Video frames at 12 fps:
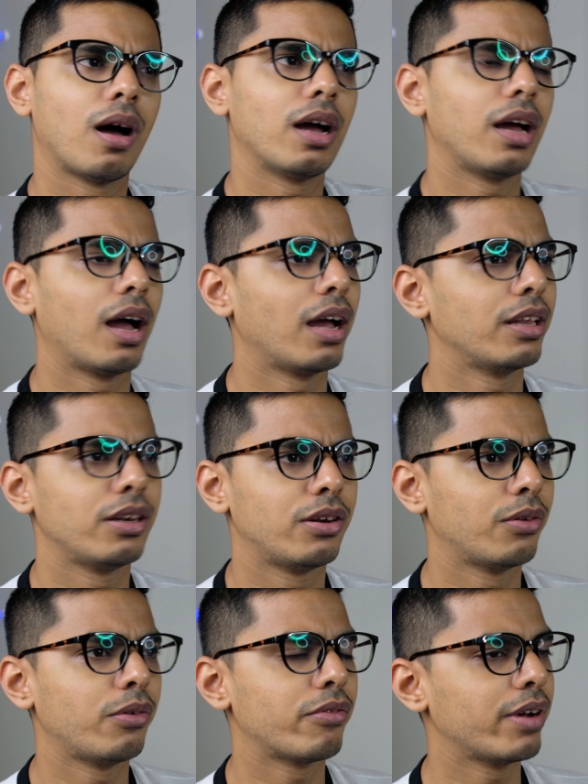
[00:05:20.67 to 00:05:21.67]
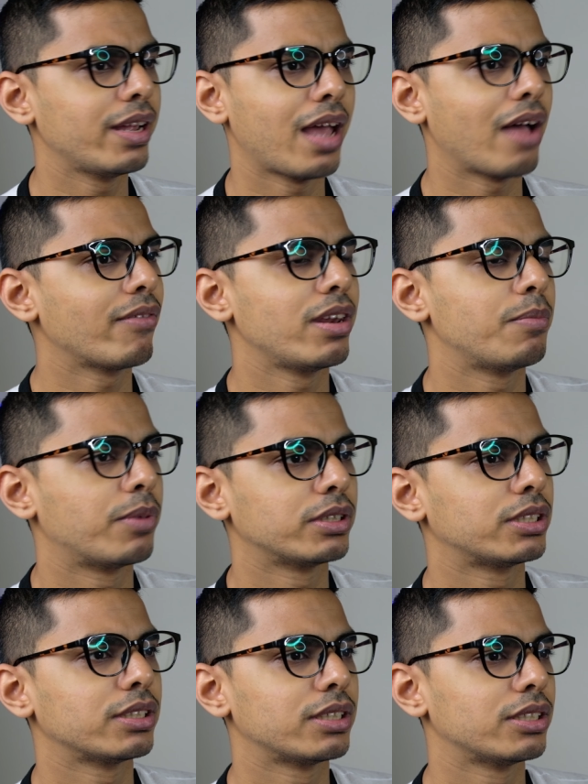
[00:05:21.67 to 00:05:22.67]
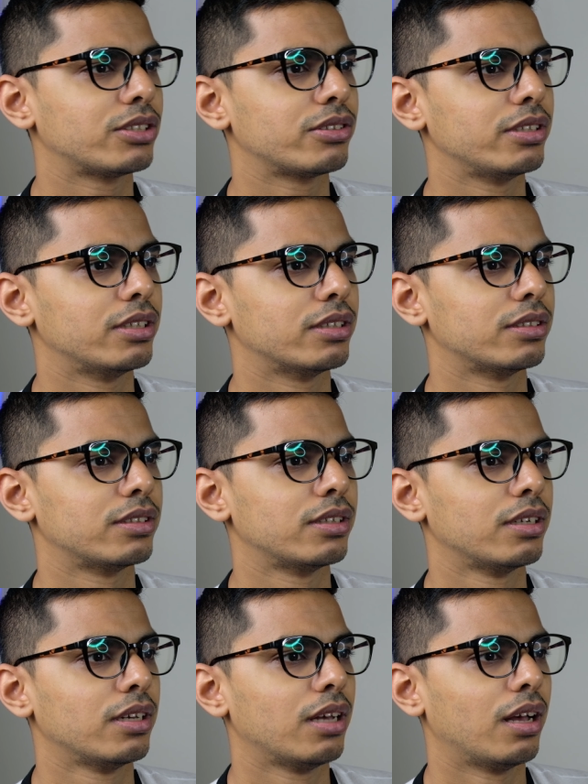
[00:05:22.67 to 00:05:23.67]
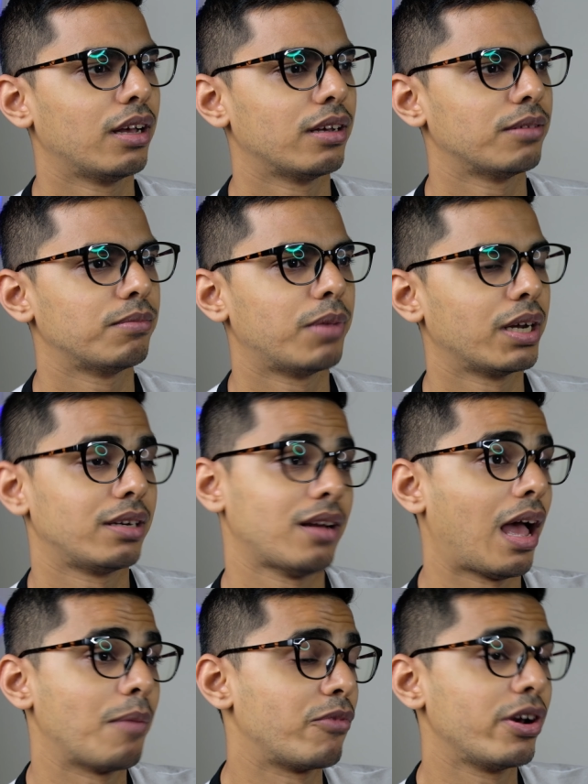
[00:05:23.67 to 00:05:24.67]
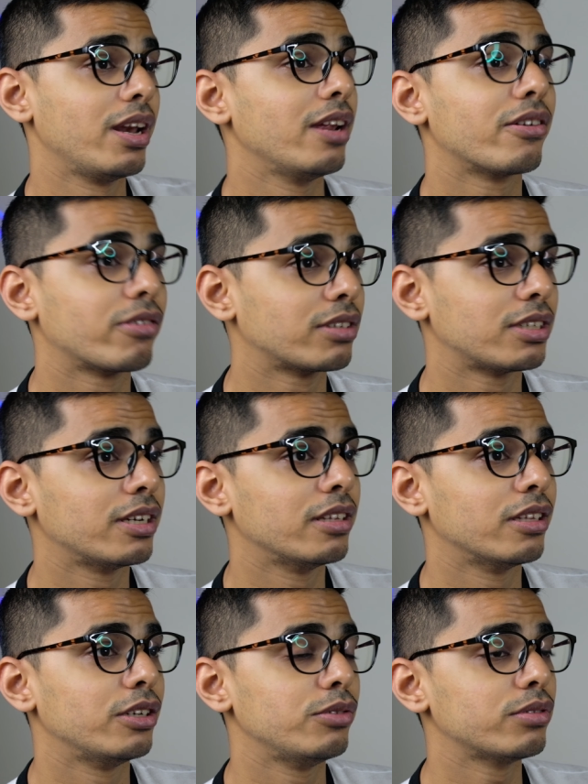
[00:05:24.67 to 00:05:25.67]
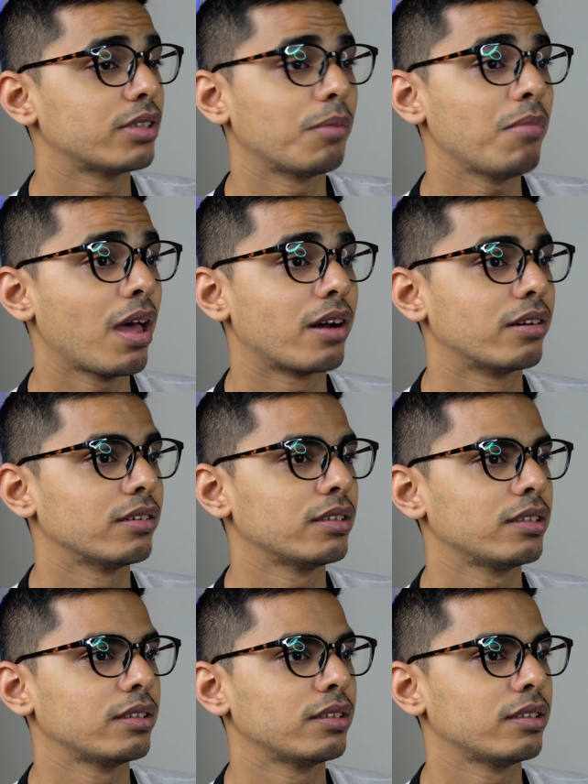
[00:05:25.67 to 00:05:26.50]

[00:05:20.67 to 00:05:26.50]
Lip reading: I don't really have any purchase history here. But I'm really interested in the new Submariner.